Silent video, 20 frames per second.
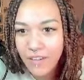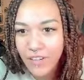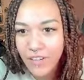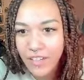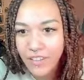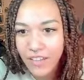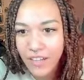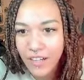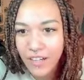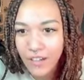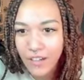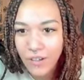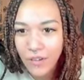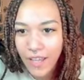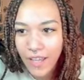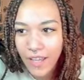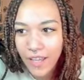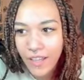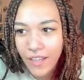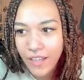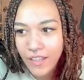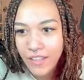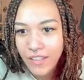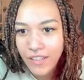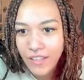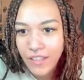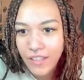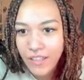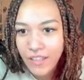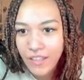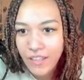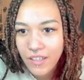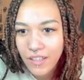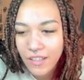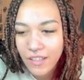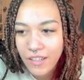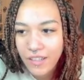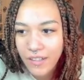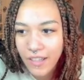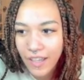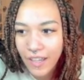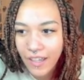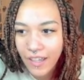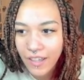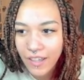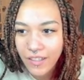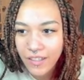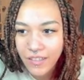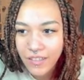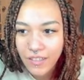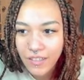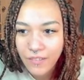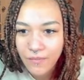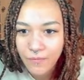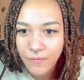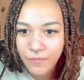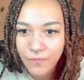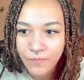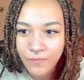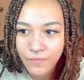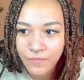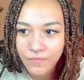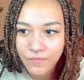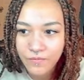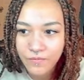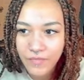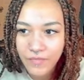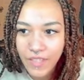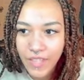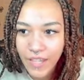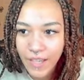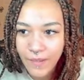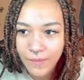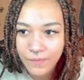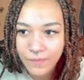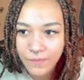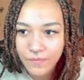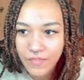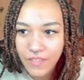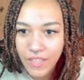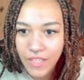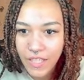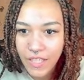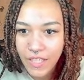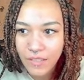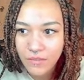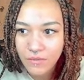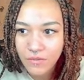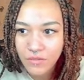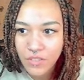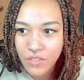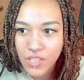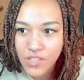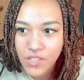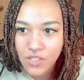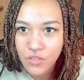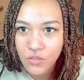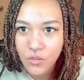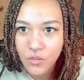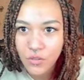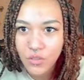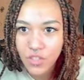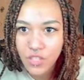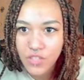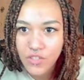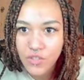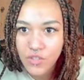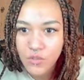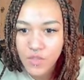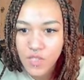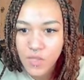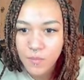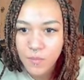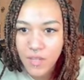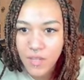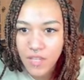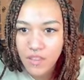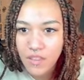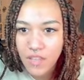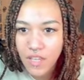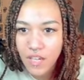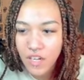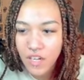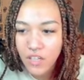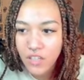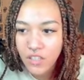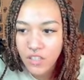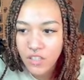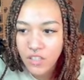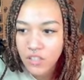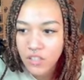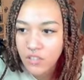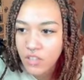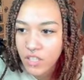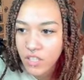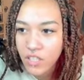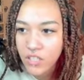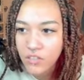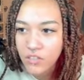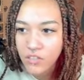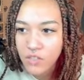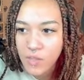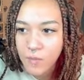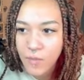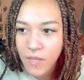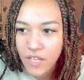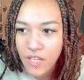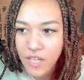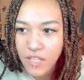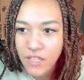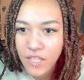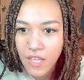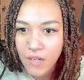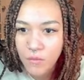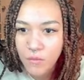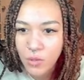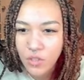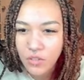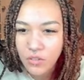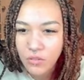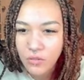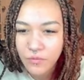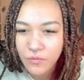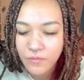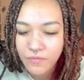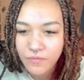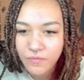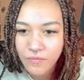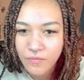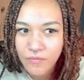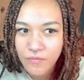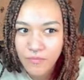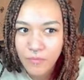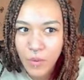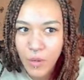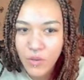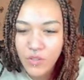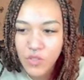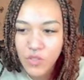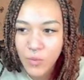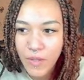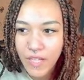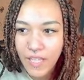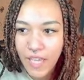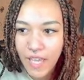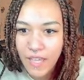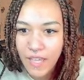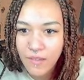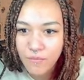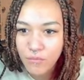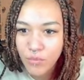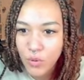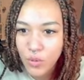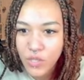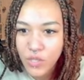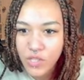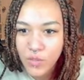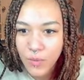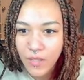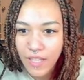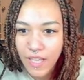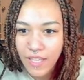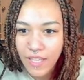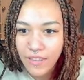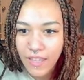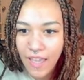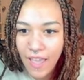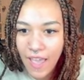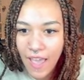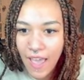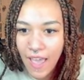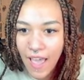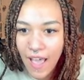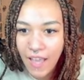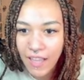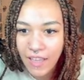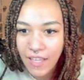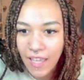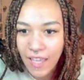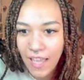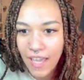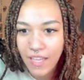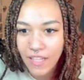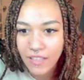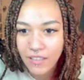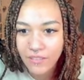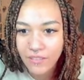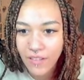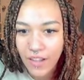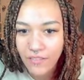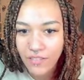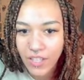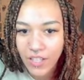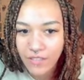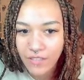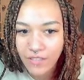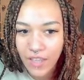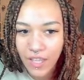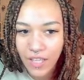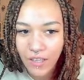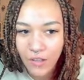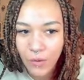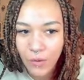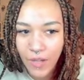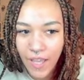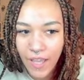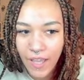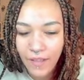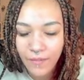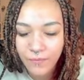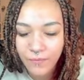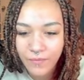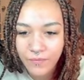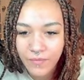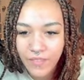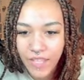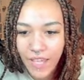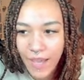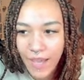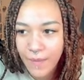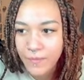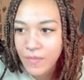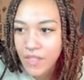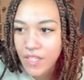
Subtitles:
right there. Okay. Yep. Let's do a spin there. We're gonna do a spin and then post 28. Post 28 the hell out of everything. Okay. Yeah.